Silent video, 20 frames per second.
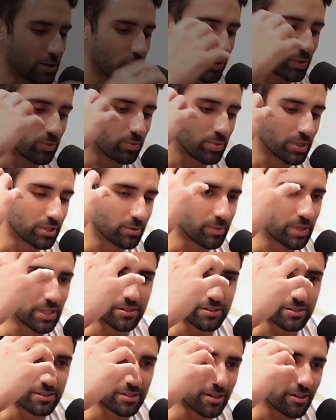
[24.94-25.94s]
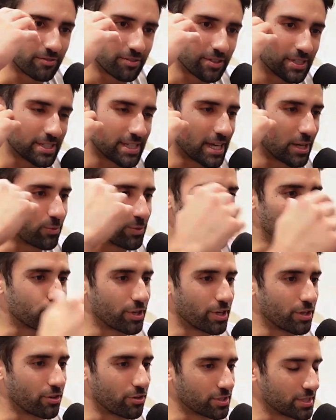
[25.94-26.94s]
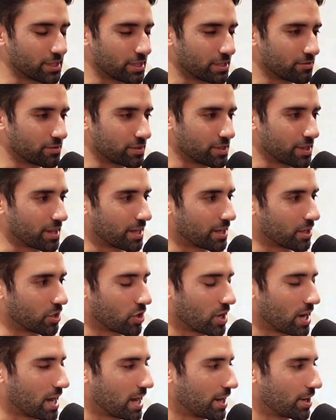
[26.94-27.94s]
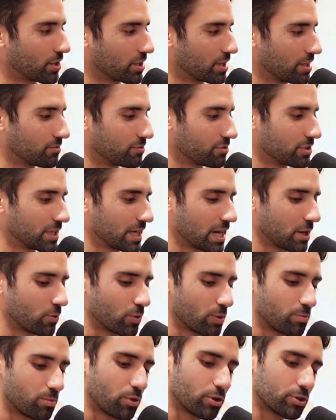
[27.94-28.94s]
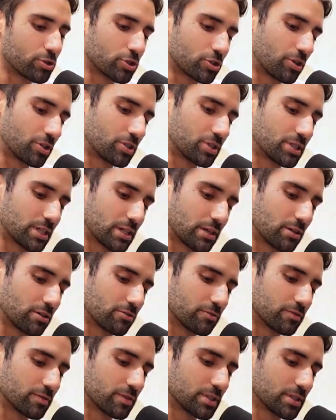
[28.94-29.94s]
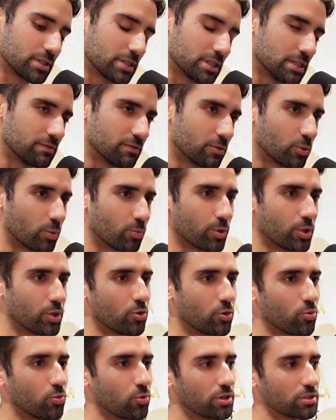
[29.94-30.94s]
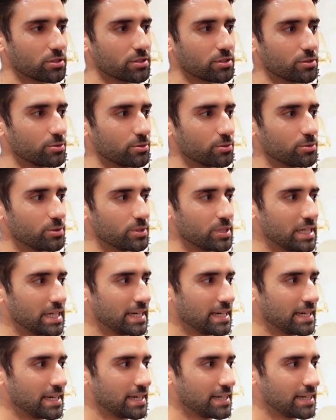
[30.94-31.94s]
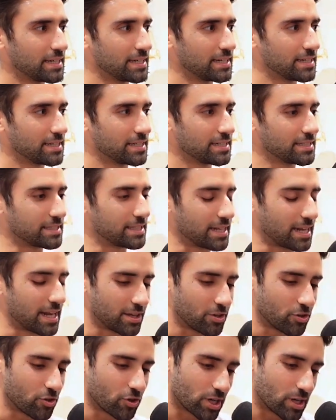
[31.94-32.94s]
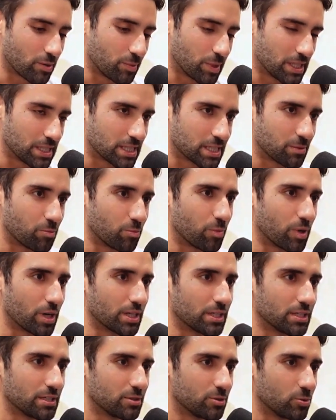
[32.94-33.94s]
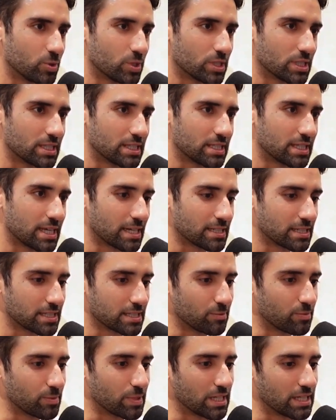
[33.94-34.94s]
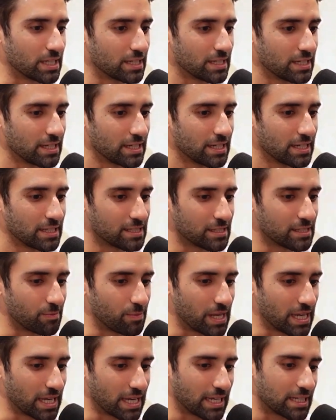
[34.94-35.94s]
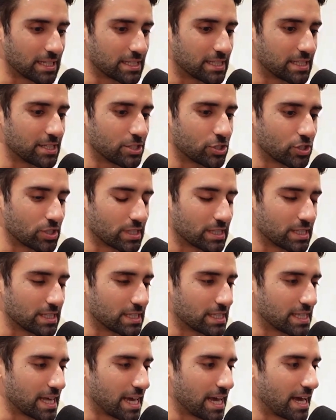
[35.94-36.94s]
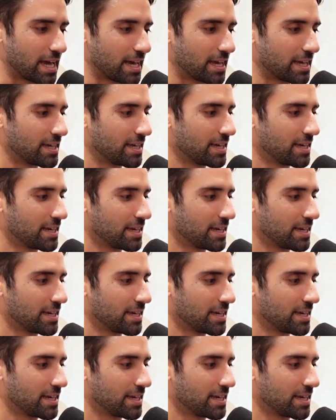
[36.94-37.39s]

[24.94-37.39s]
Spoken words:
do we build mental toughness? How do we train ourselves to think on a higher level? How do we push ourselves even when we don't want to? Today, you're going to meet somebody who's a testament to making decisions that